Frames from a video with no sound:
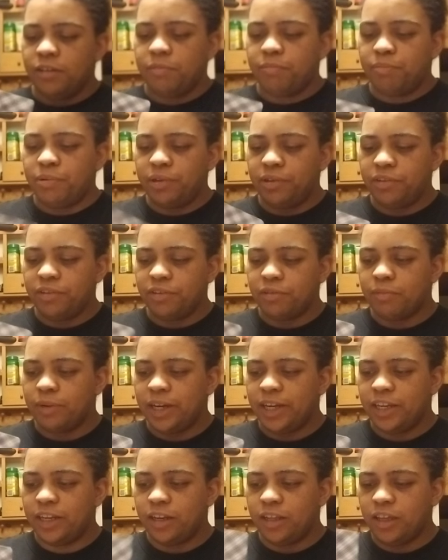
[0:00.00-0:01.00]
put their
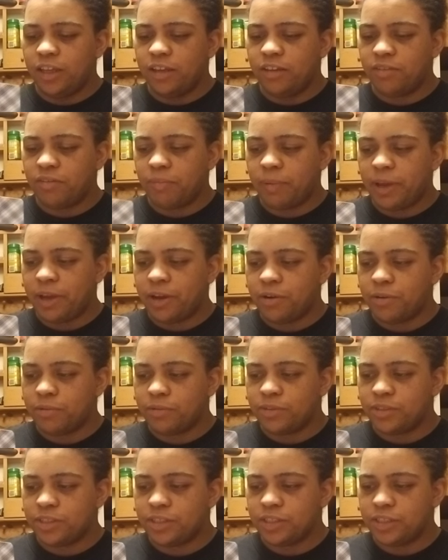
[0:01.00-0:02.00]
mind at ease
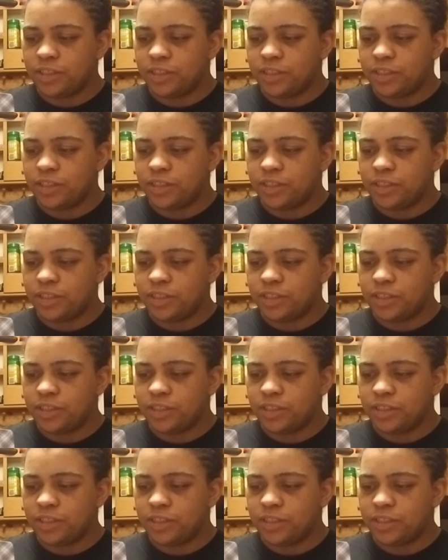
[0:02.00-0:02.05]
about